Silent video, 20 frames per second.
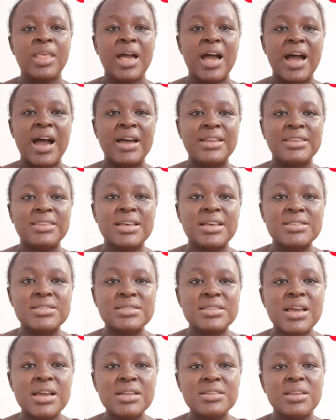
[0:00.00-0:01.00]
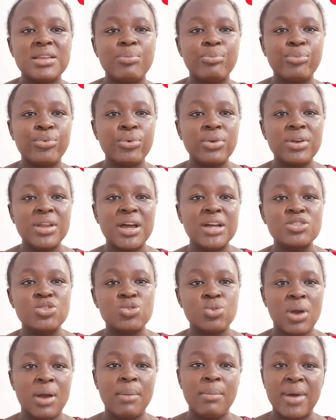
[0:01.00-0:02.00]
Understand the product you
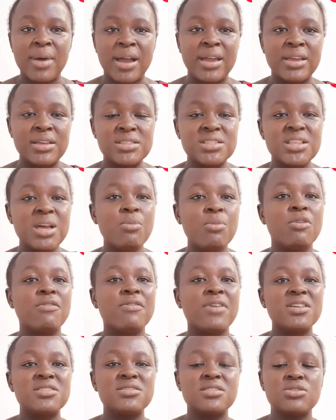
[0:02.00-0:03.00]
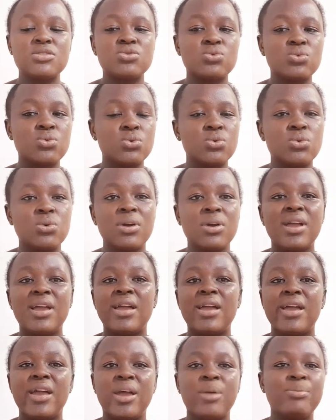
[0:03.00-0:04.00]
are buying. Some of us just go
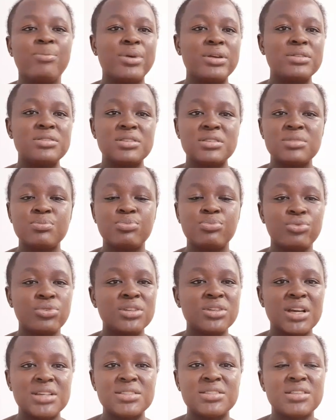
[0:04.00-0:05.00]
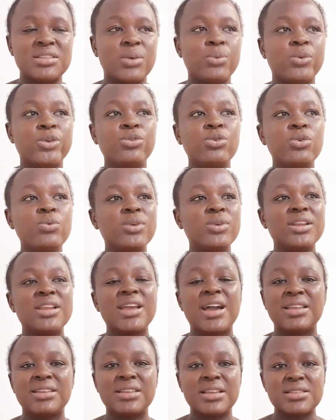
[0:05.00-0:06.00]
and purchase products that we don't really
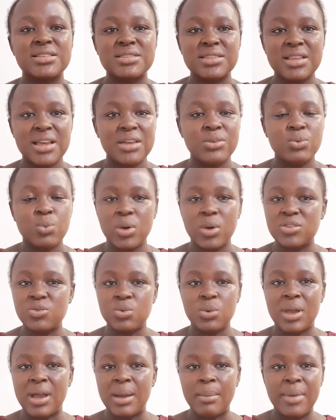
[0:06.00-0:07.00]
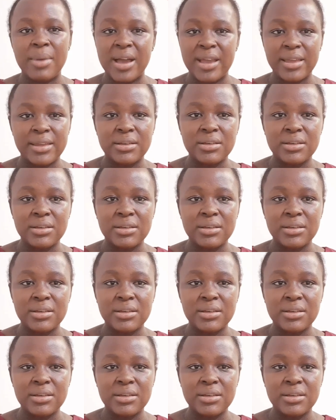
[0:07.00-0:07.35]
understand what we are buying.